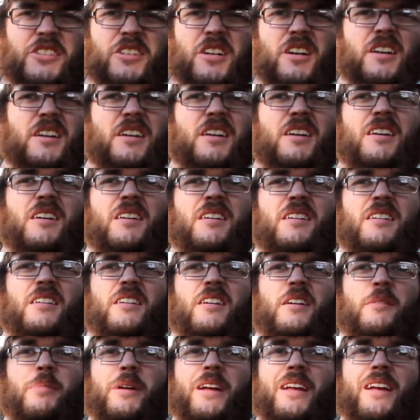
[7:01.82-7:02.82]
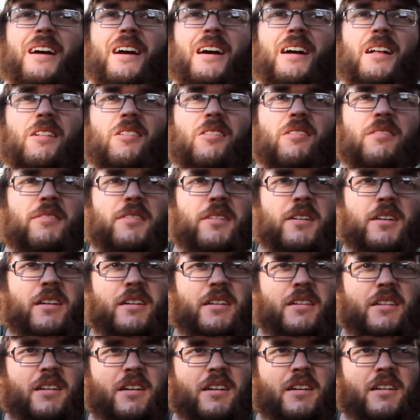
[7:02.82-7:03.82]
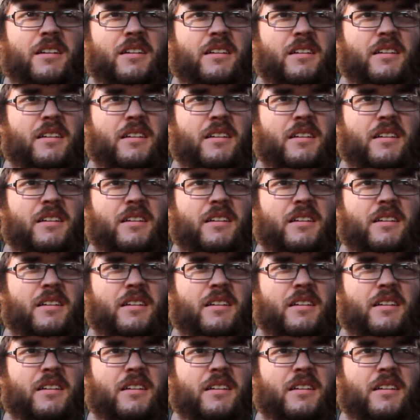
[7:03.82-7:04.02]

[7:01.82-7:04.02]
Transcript: shot a Bacal over under